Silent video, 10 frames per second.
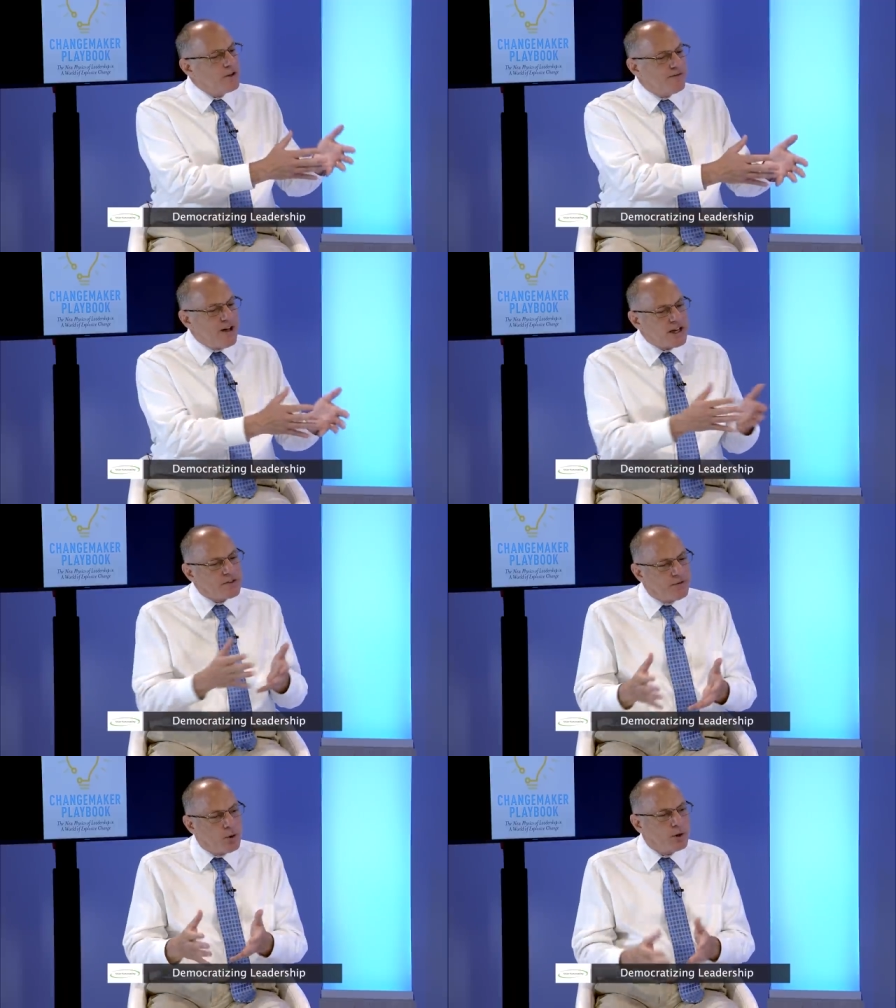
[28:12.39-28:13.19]
if you
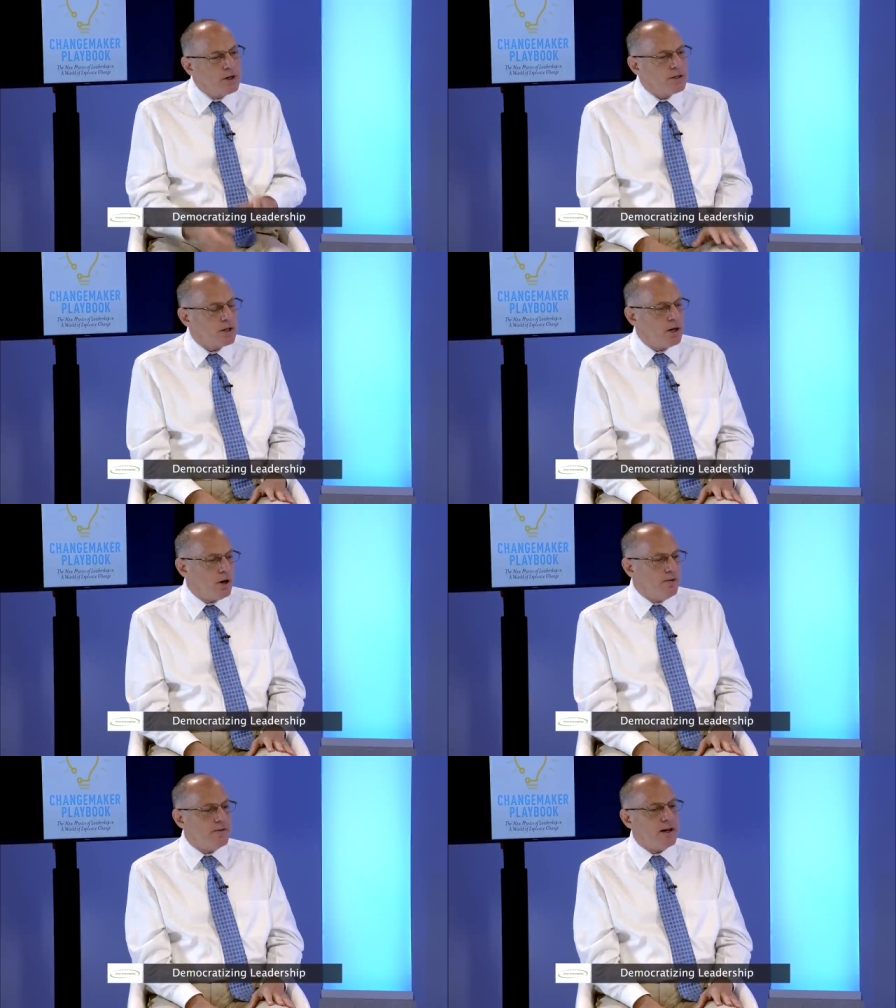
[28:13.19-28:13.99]
fast forward into
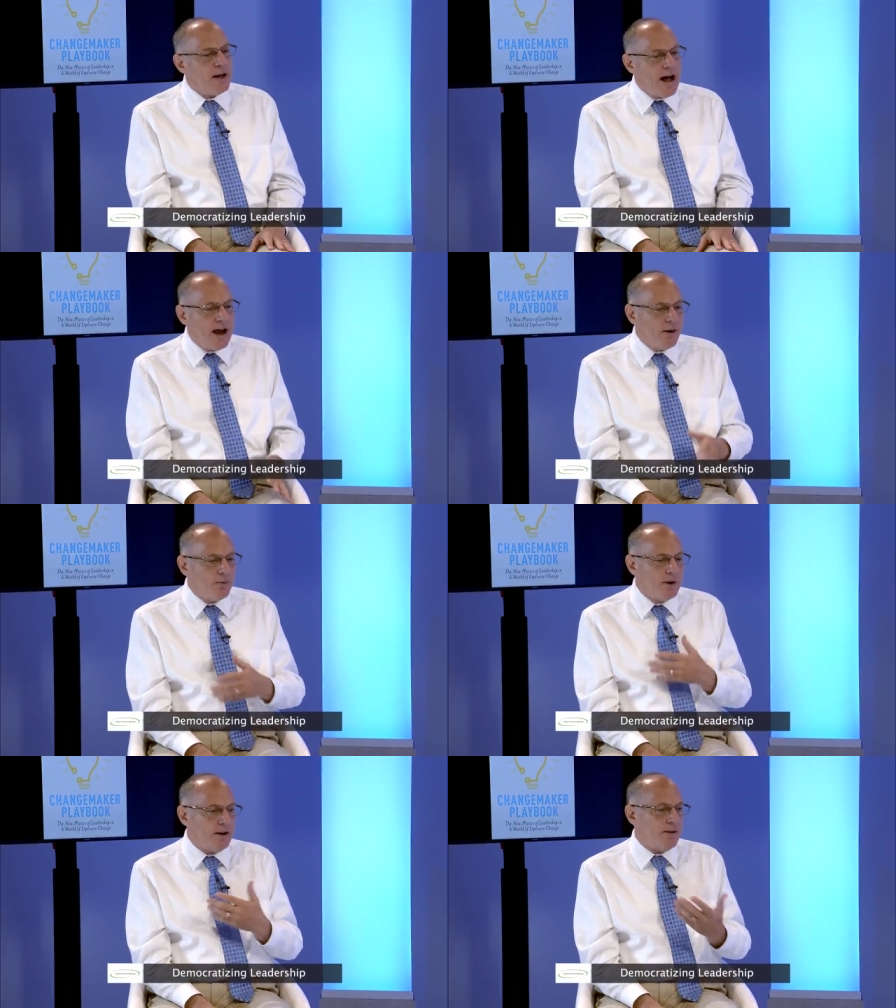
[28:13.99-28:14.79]
COVID, I
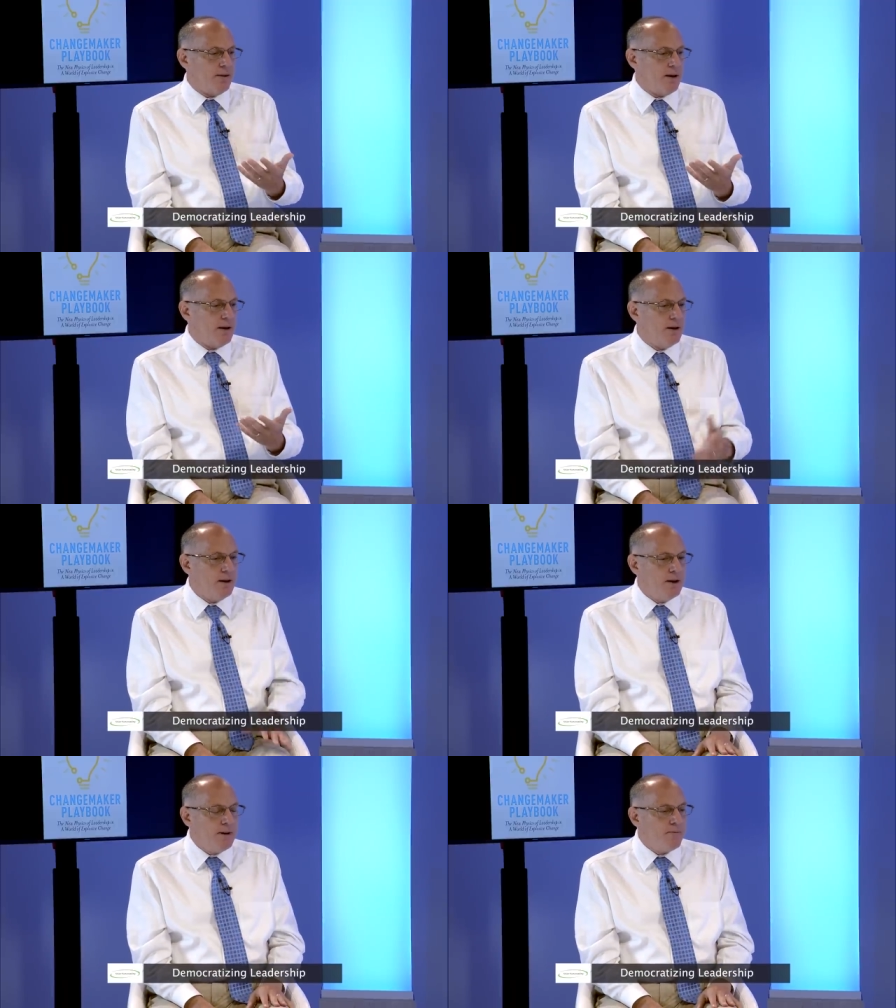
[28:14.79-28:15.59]
really think
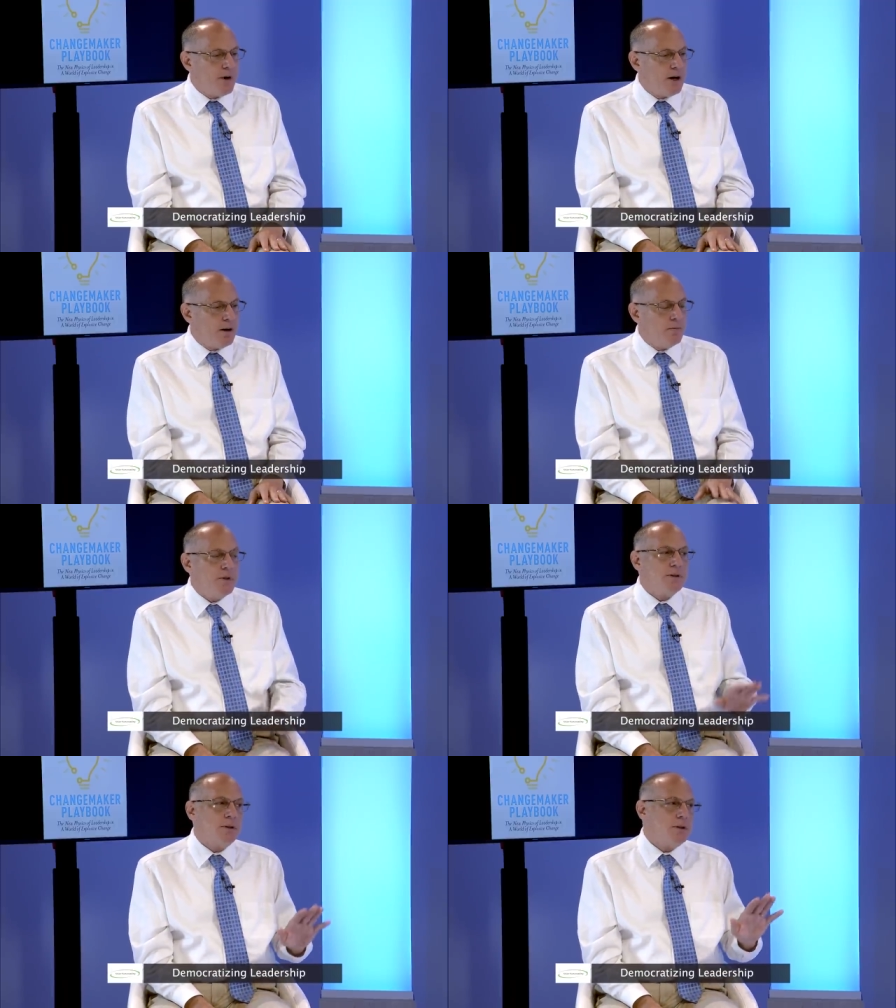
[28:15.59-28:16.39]
um,
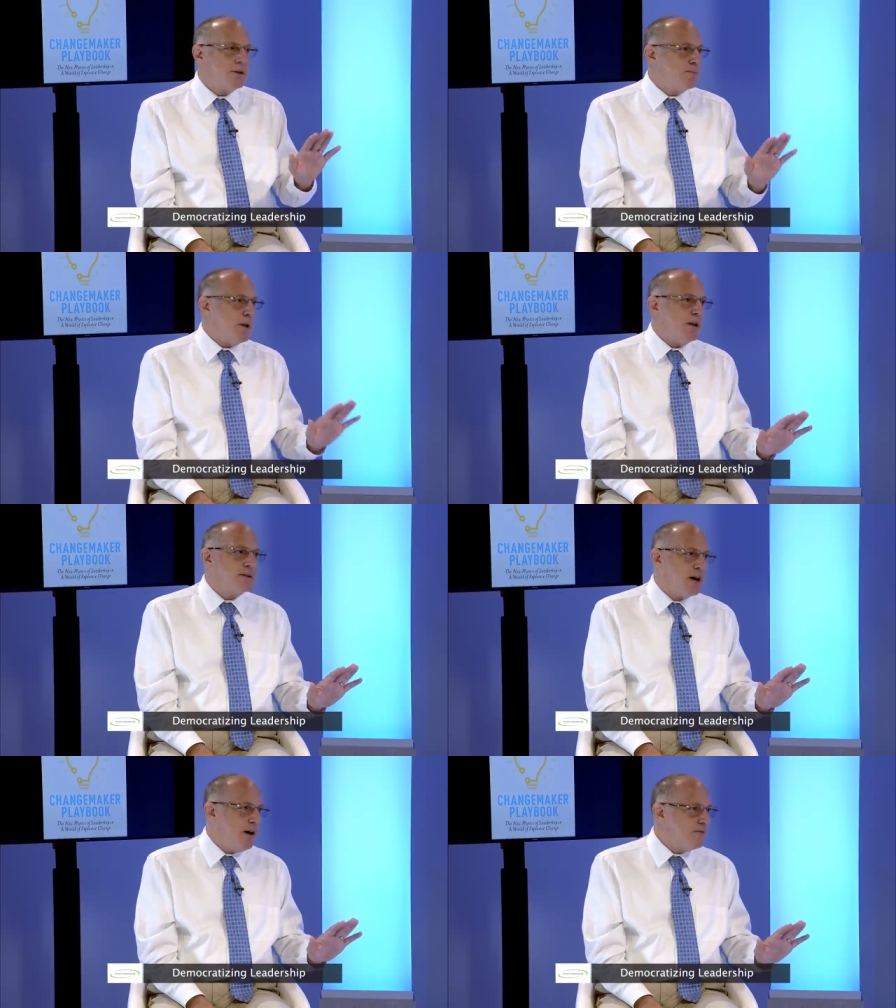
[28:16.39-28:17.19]
this, this has been a
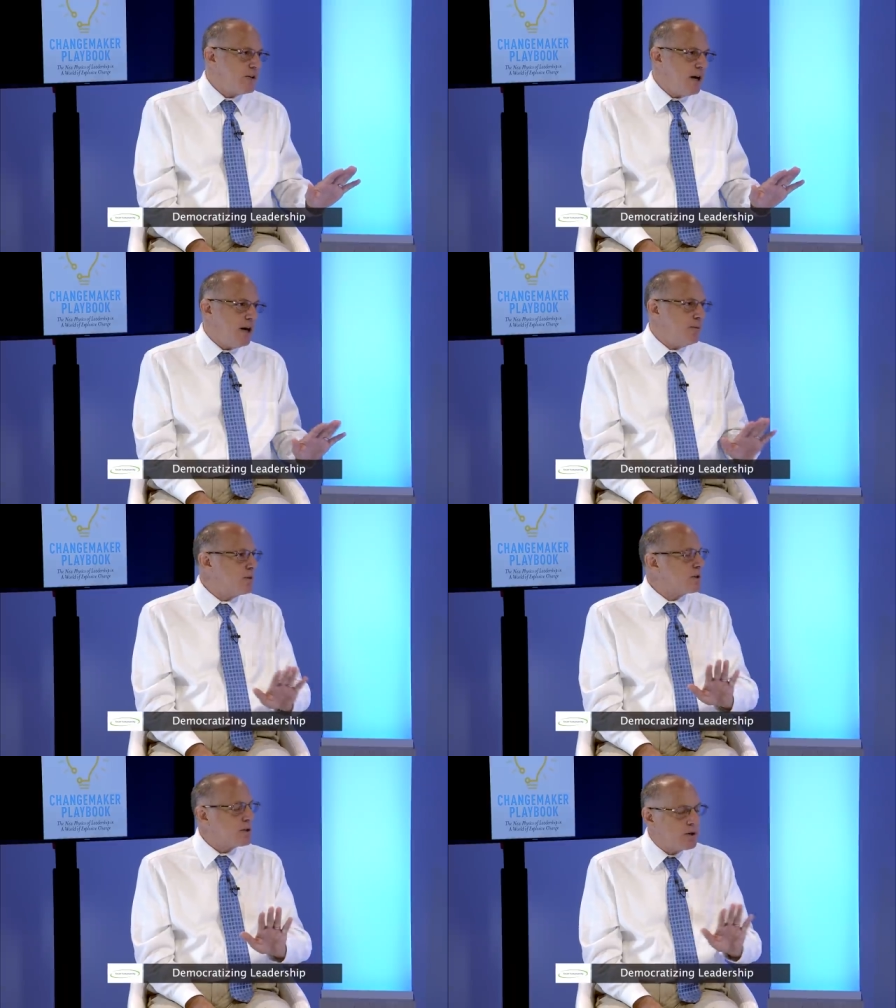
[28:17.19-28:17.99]
tough time. Yeah.
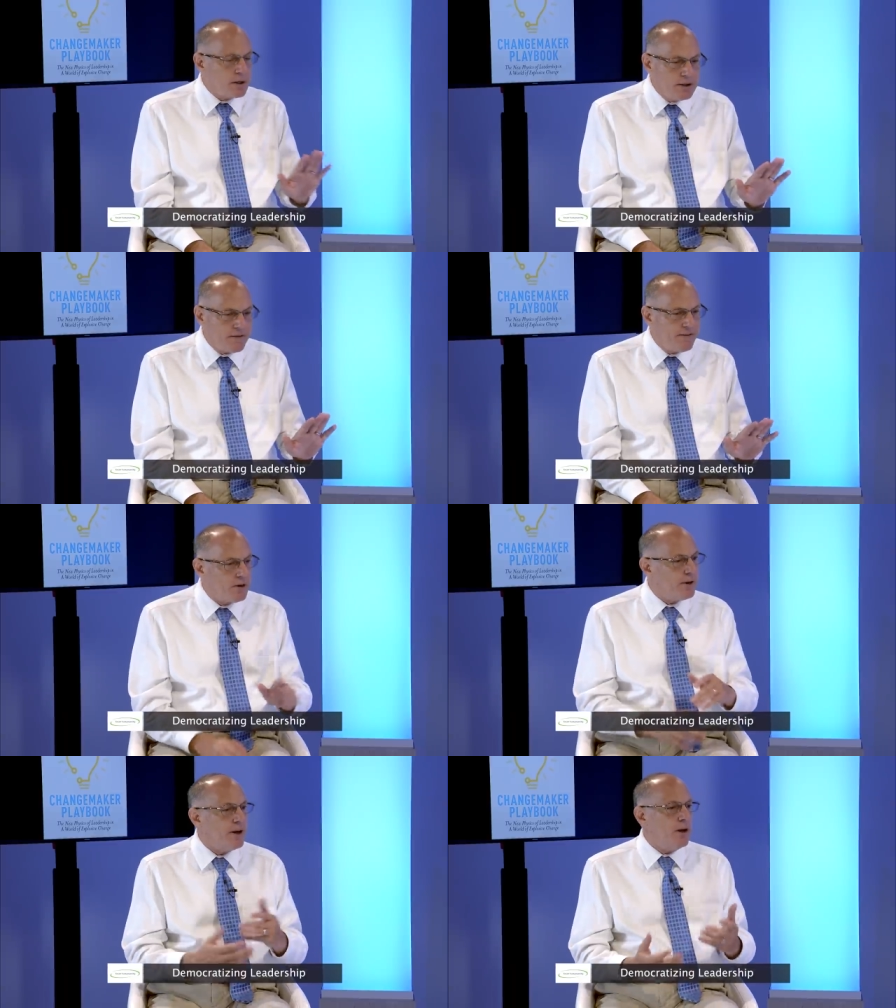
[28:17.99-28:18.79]
Certainly
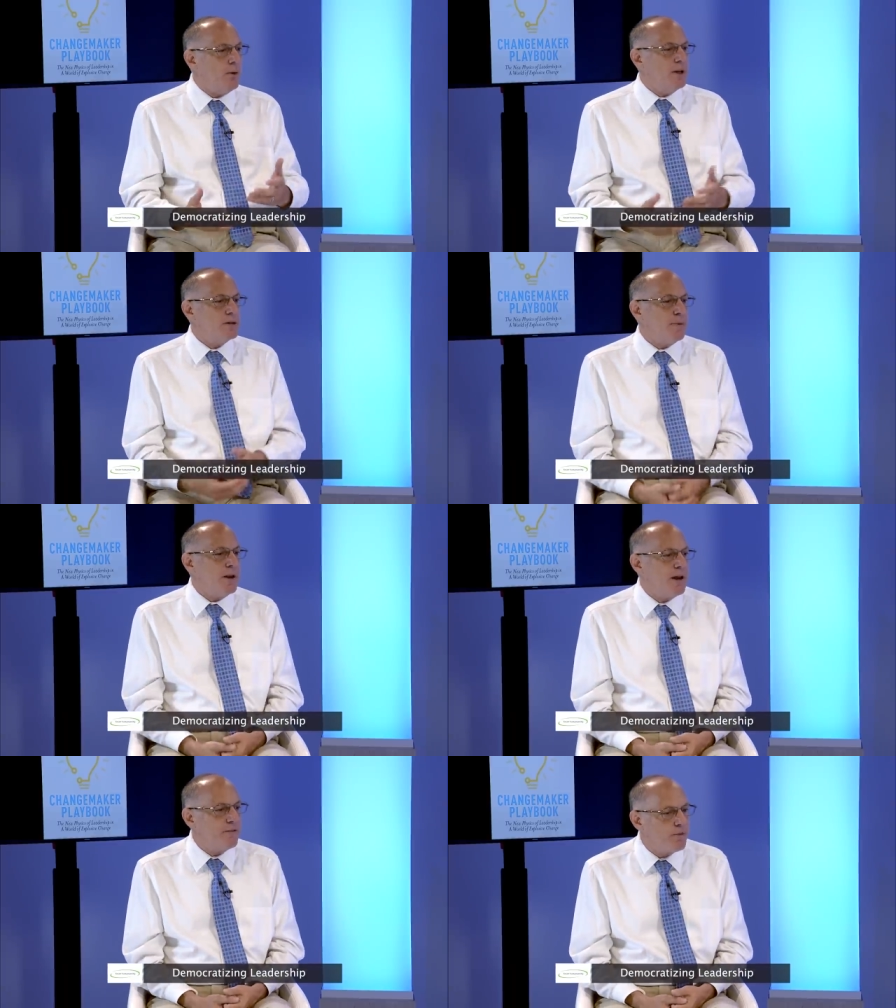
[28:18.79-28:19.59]
difficult. I know what it's been
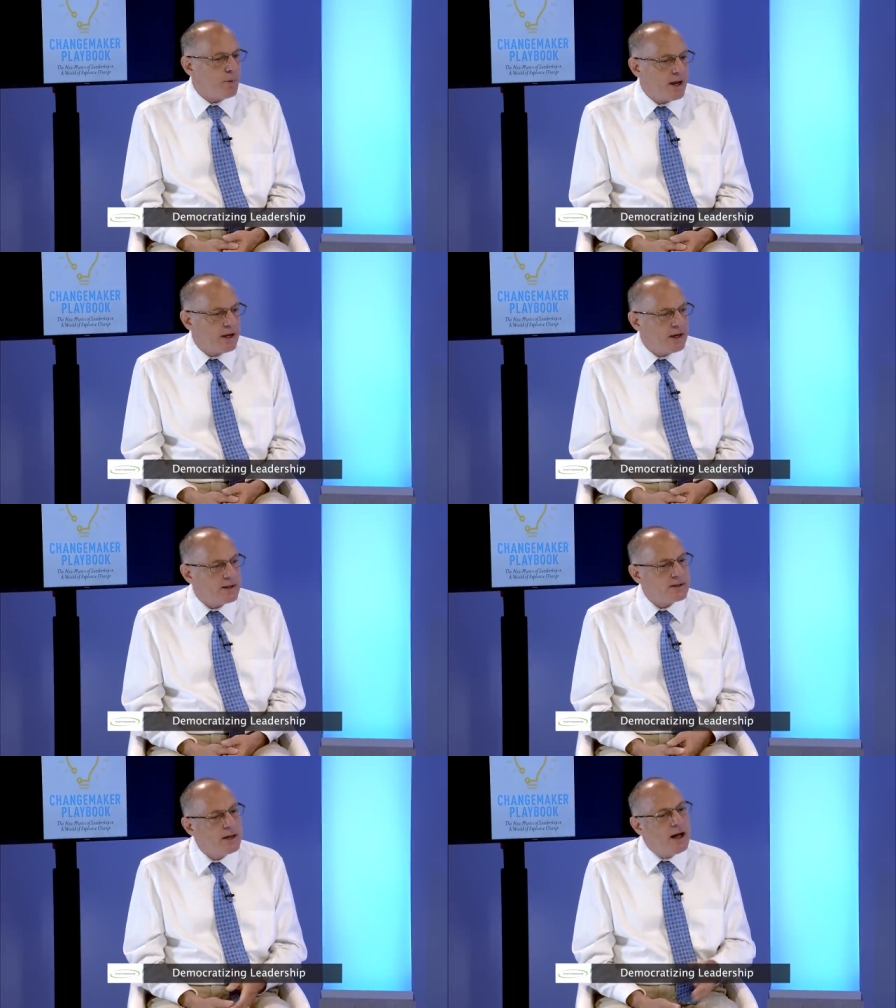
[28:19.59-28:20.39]
like for my kids.